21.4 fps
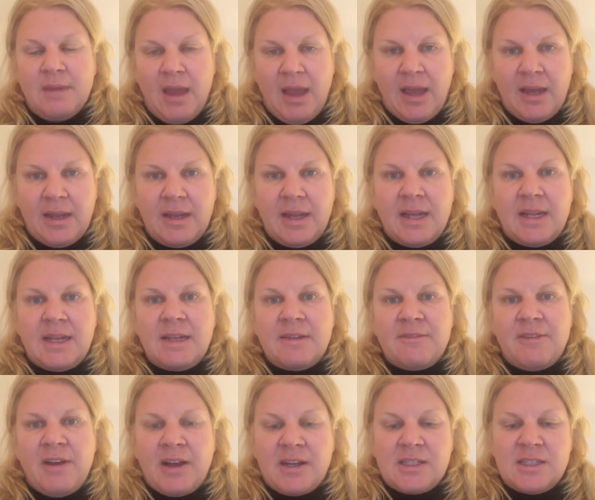And it,
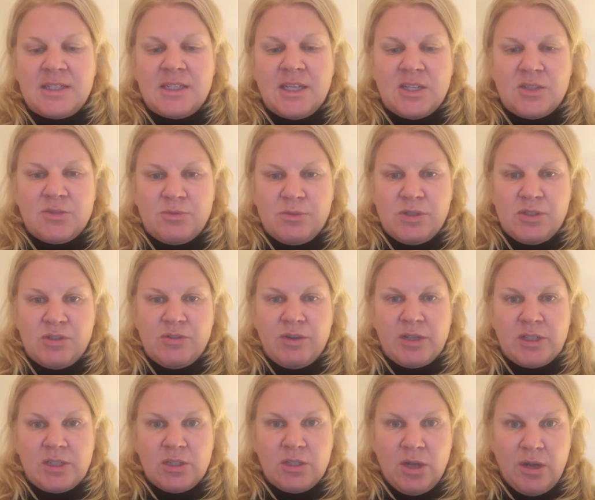in fact, does
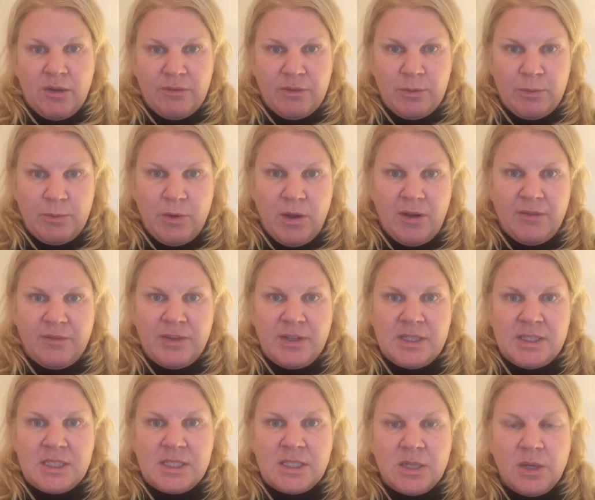restrict
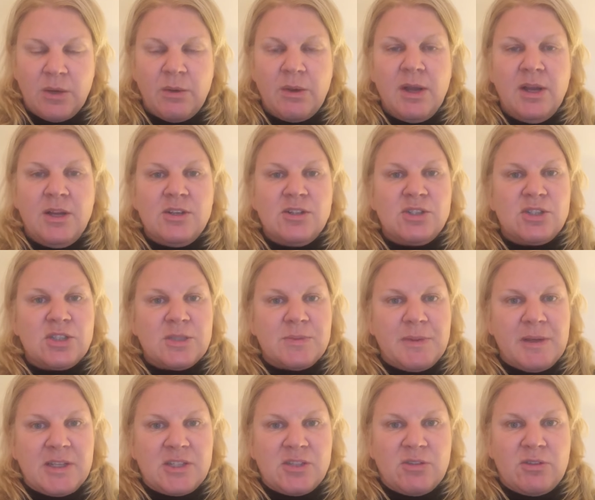not-for-profits. So
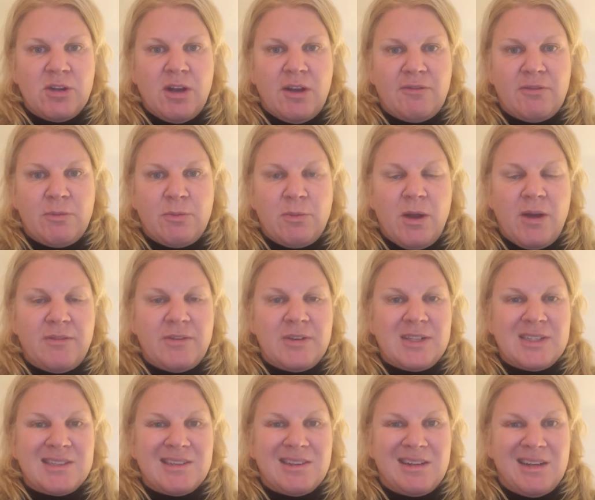just because you're a not-for-profit
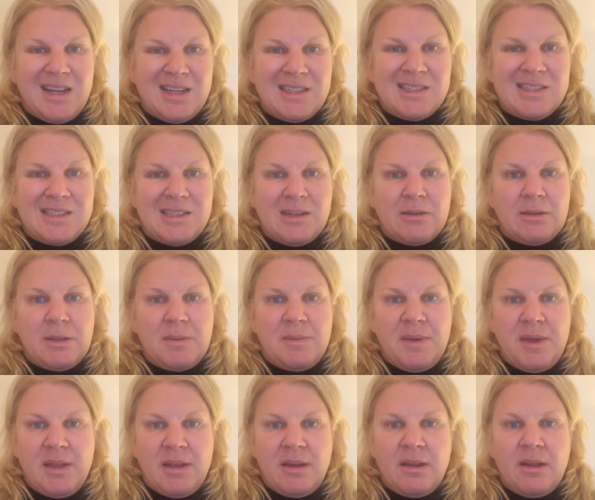doesn't necessarily
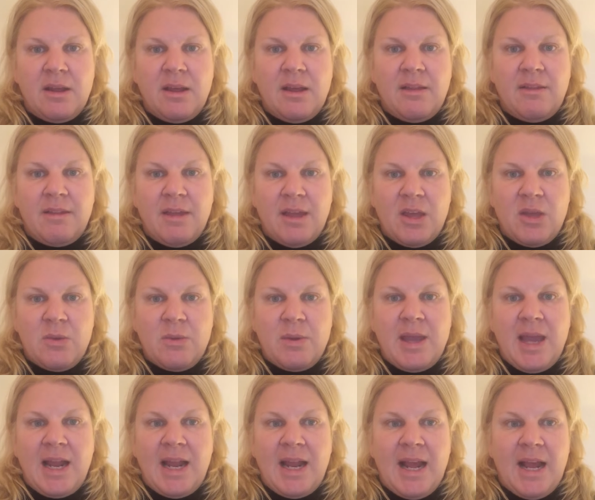mean that you
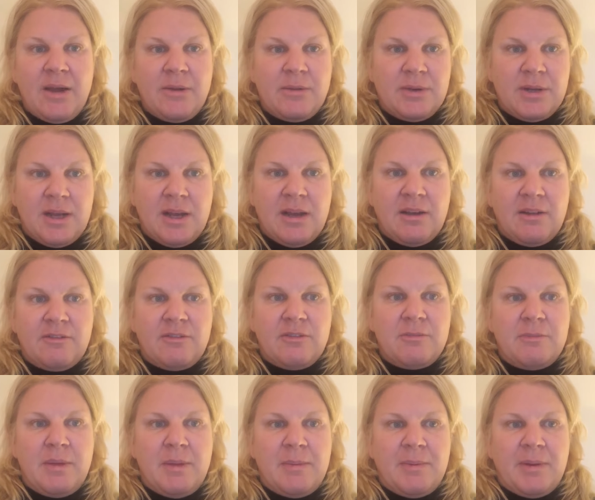get out of
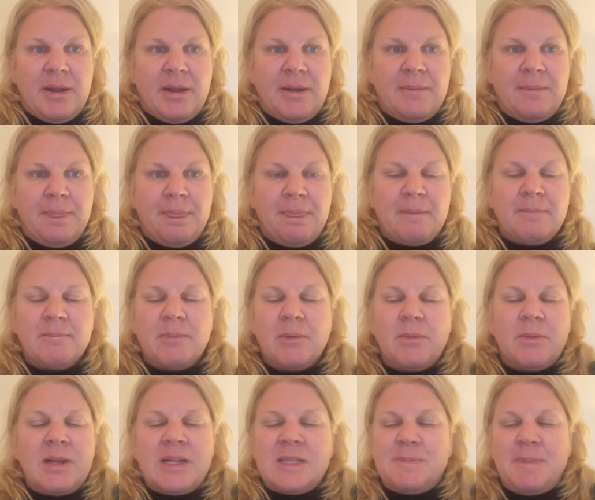PIPEDA. But
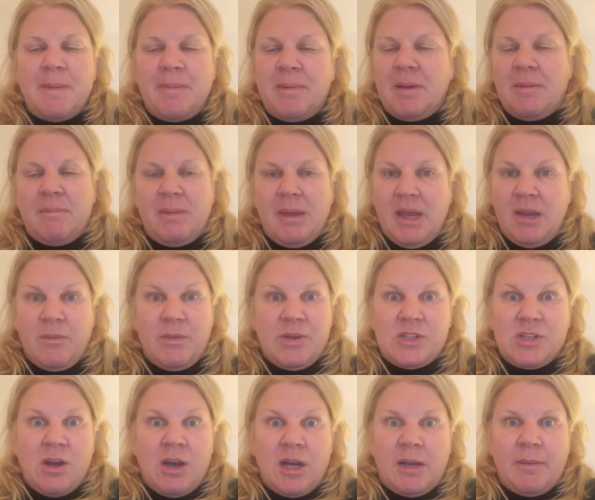what does PIPEDA mean? We
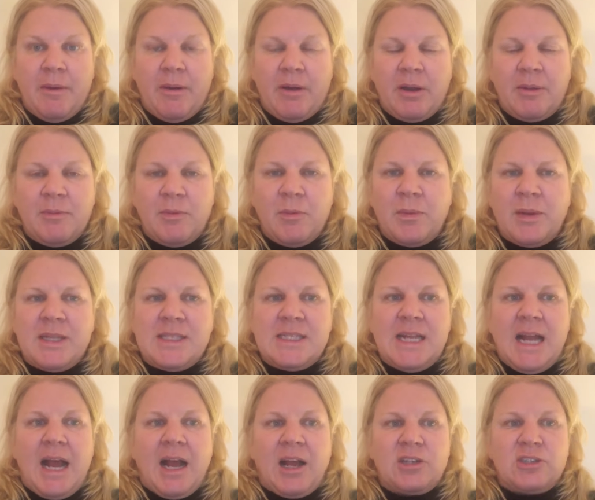talk about it, but what does
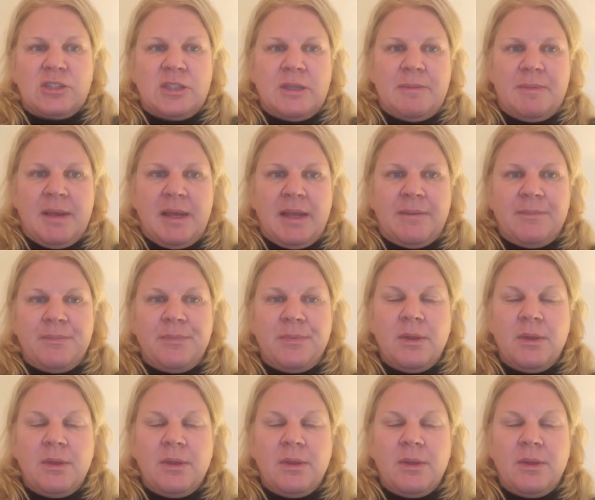it actually mean?